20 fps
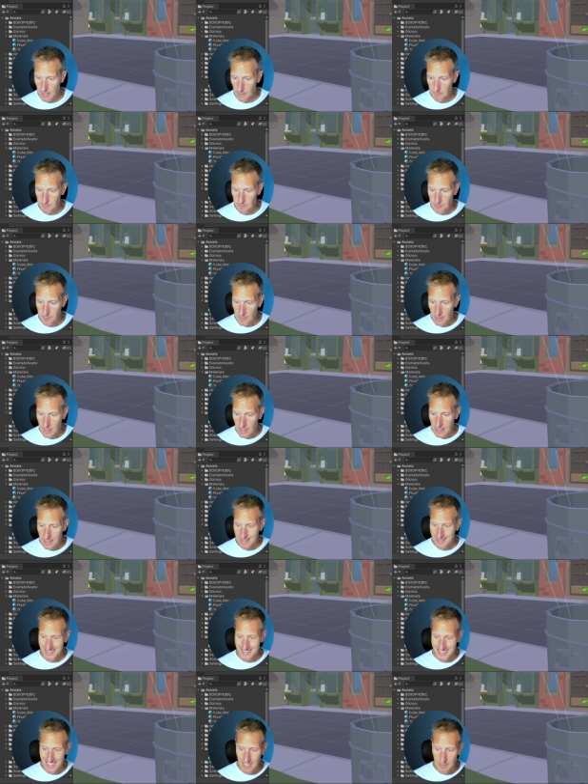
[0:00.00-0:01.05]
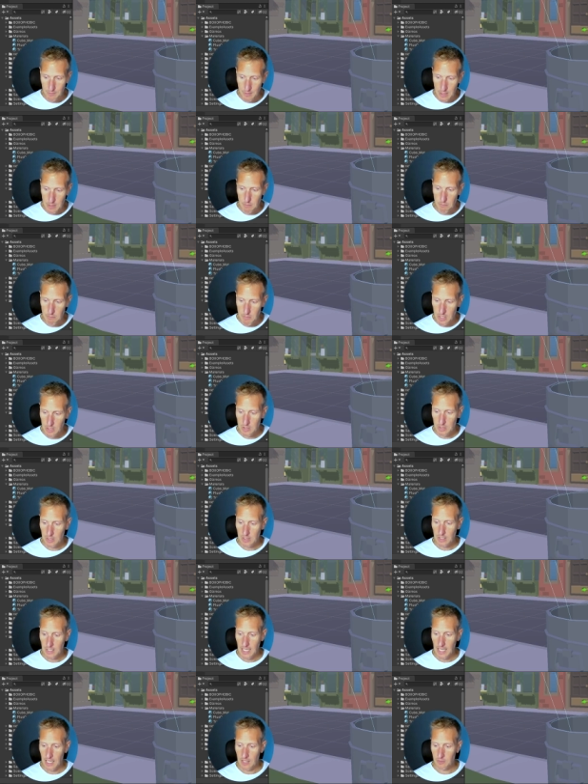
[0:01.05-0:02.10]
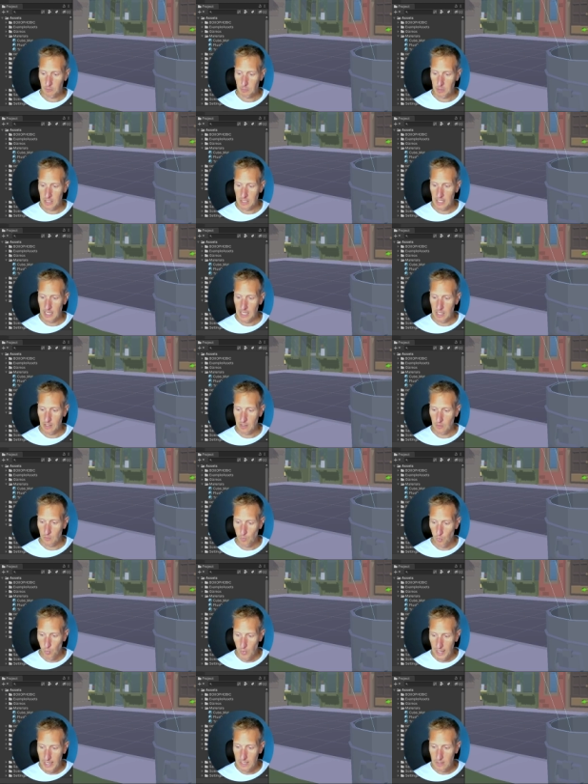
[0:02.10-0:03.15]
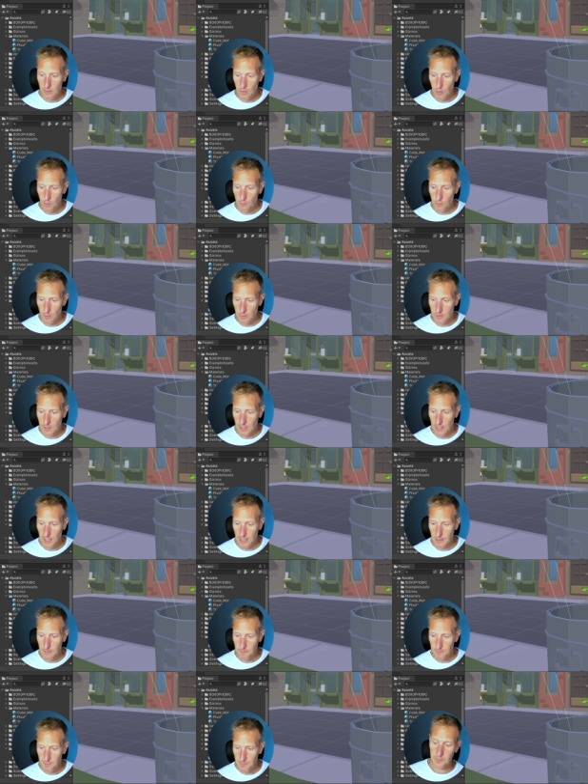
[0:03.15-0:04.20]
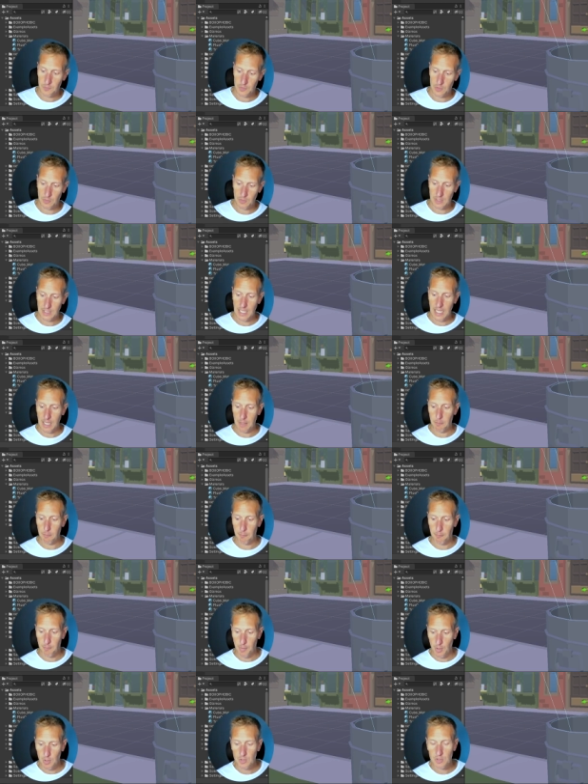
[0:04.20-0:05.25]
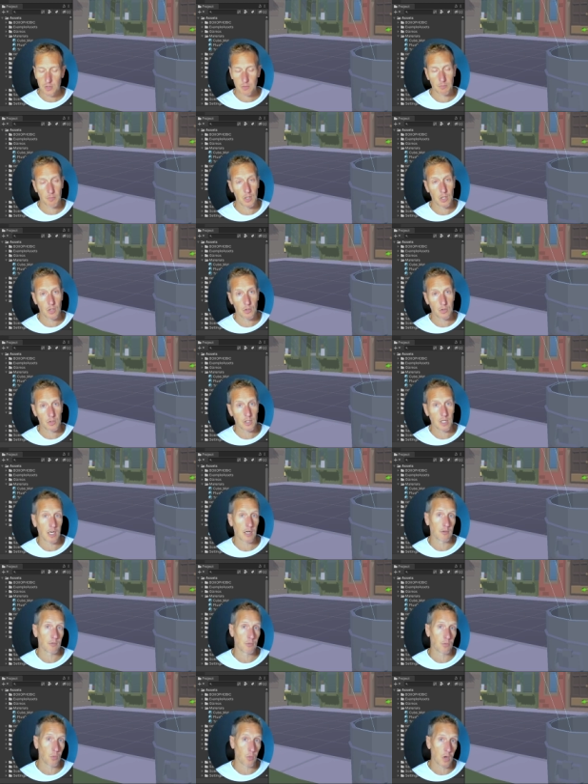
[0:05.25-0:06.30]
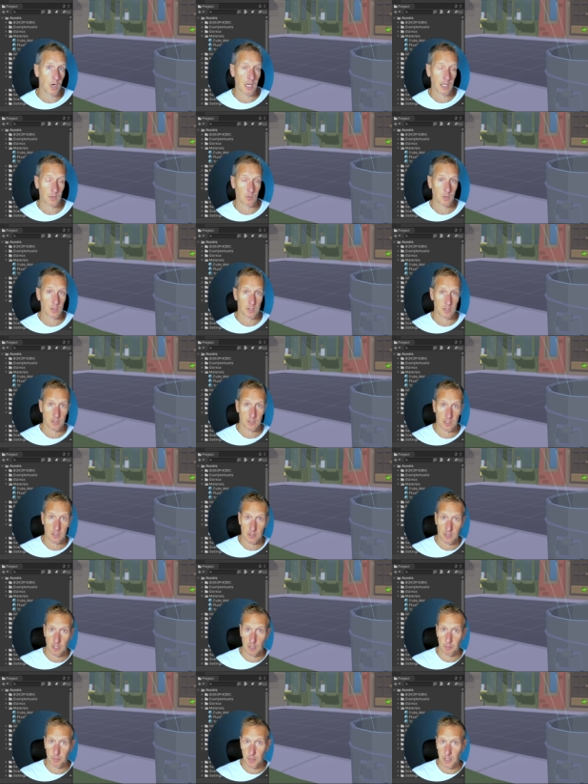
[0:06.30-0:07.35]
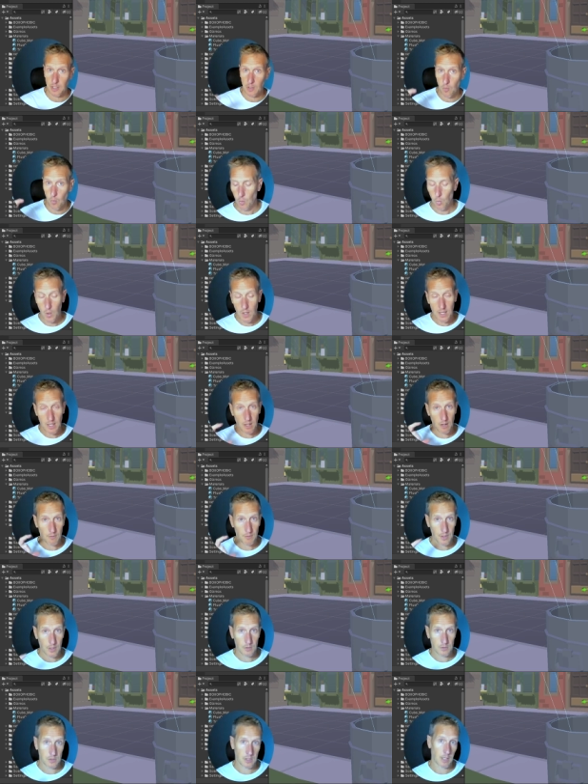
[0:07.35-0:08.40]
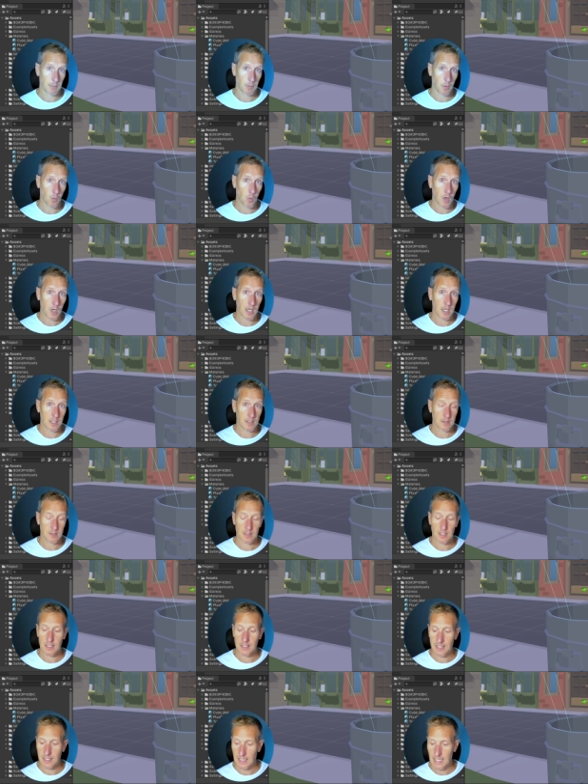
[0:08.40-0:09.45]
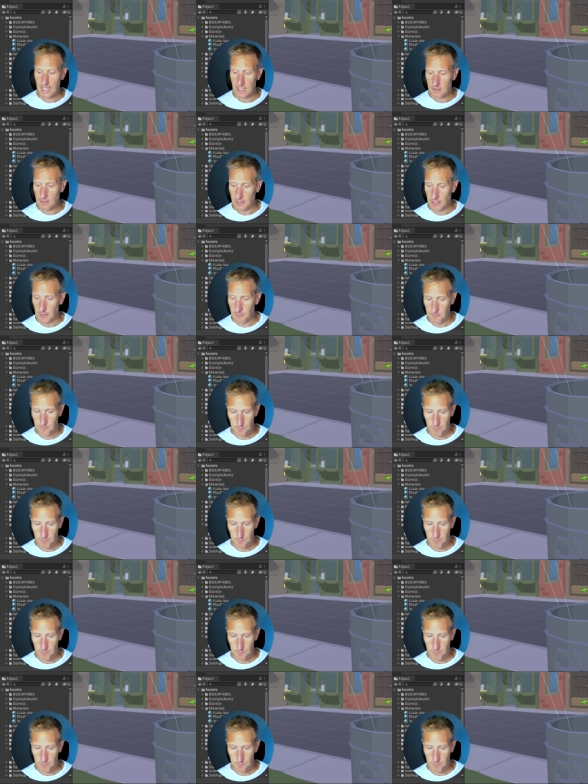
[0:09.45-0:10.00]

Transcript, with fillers: up, instead of emission as being a rate over time, doing a burst mode of one, which is just gonna play one of those number ones and then that's it.